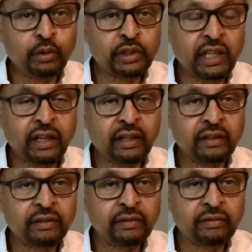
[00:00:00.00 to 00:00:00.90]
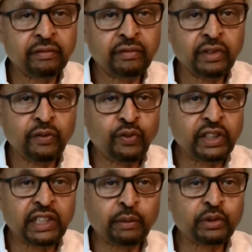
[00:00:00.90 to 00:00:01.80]
newsletter. Free
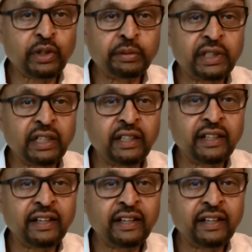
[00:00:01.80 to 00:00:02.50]
subscription.